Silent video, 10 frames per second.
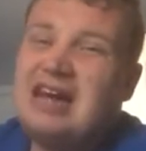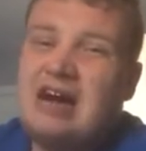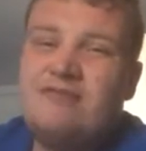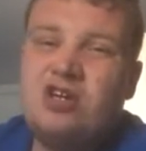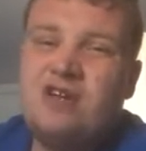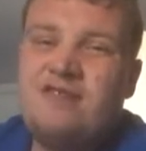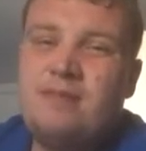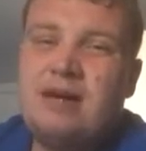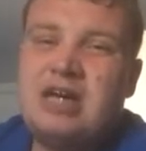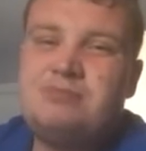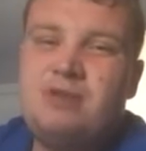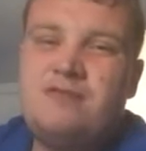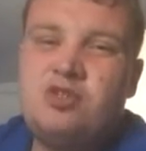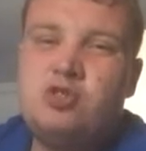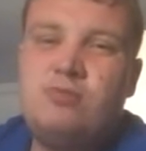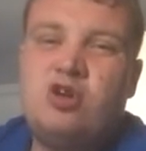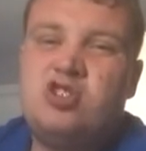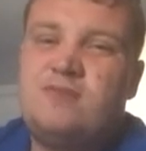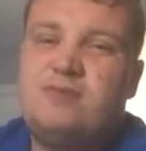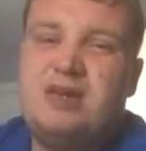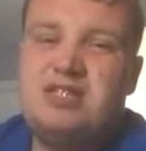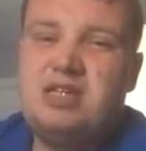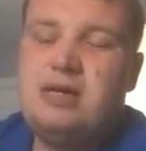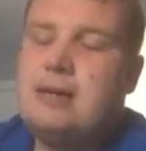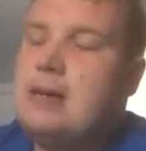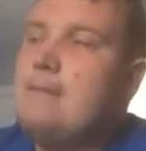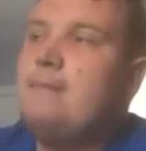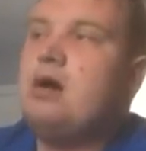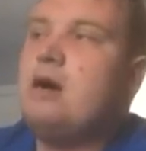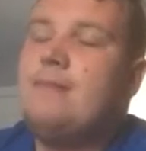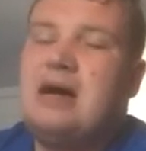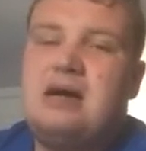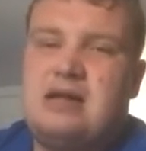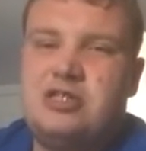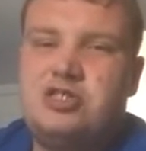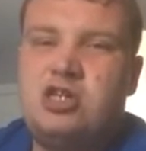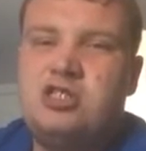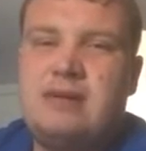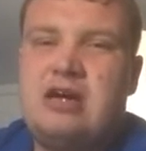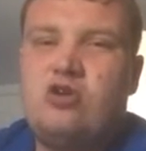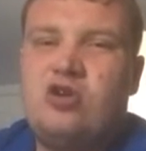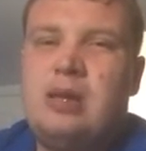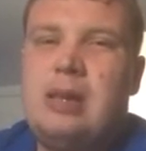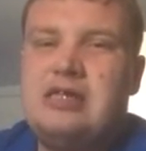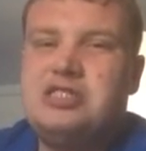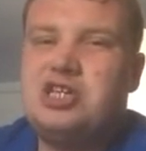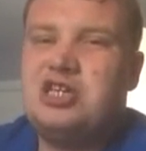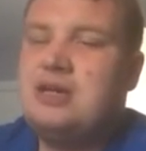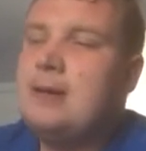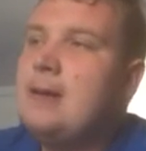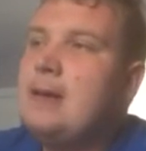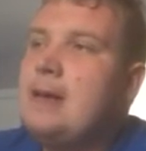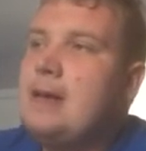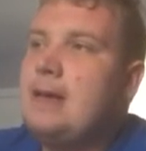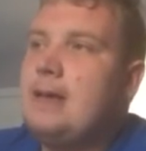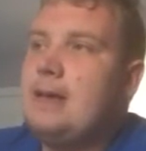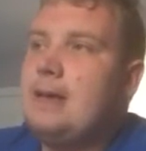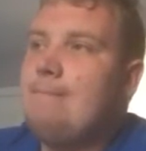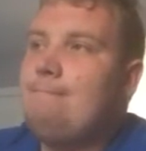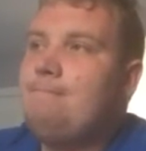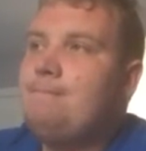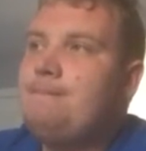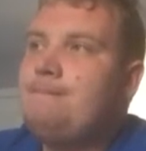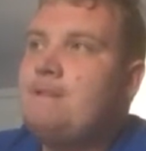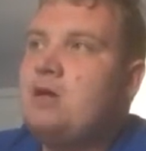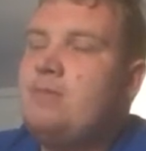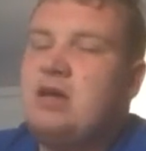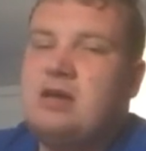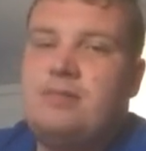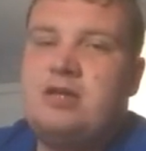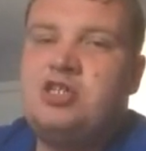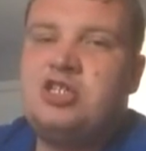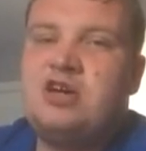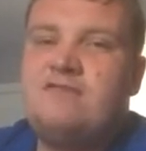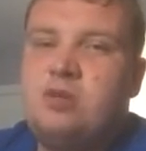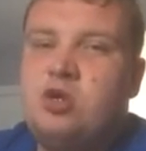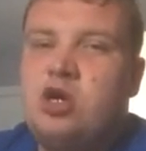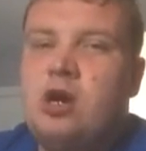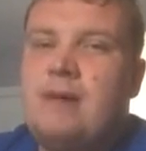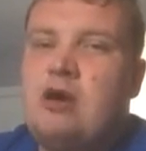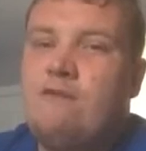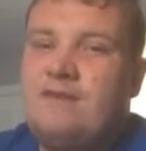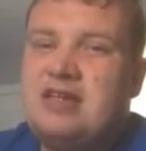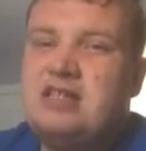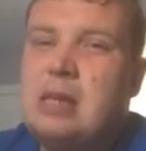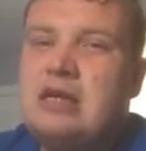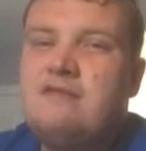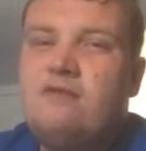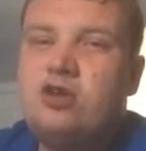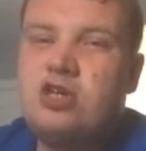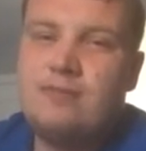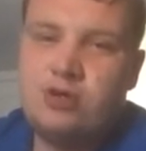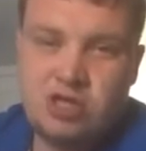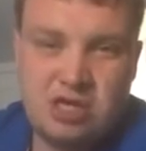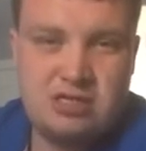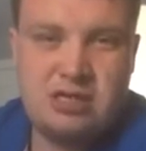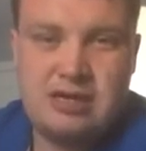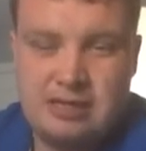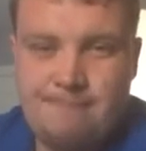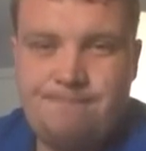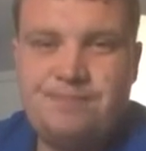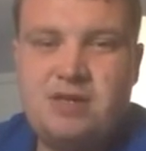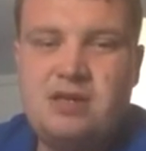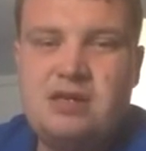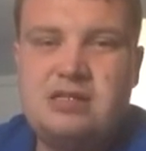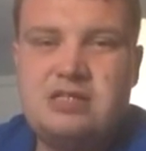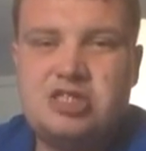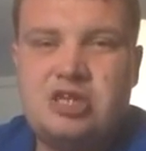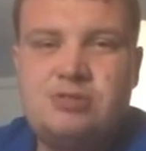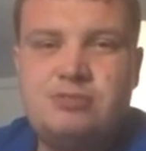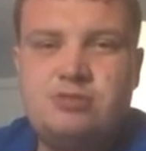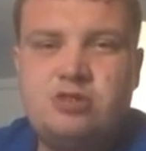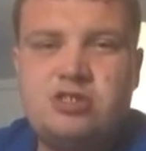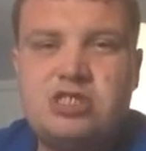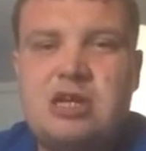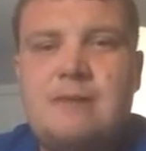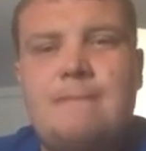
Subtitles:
I haven't done it for the past month or so because I've been busy. But I started back on it last night. I'd appreciate it if you look up. I'll find a link for you and put it in the description box.